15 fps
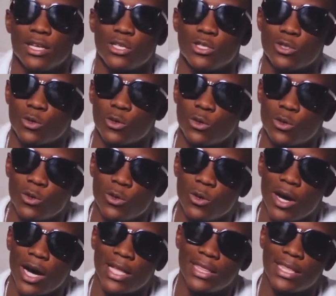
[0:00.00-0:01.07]

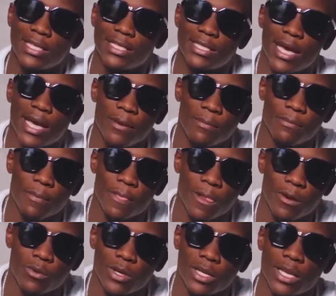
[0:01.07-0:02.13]
So at the time,
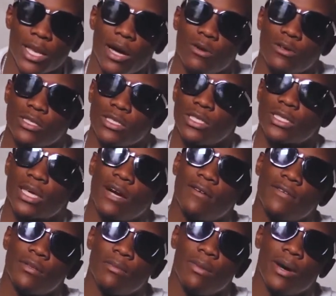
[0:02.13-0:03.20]
when I was
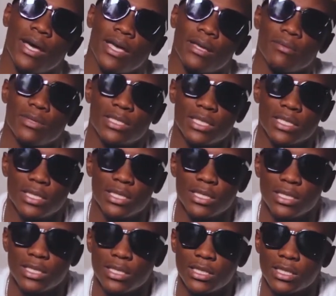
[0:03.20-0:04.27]
discovered by Mr.
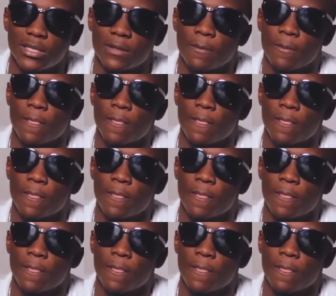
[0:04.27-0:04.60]
TC,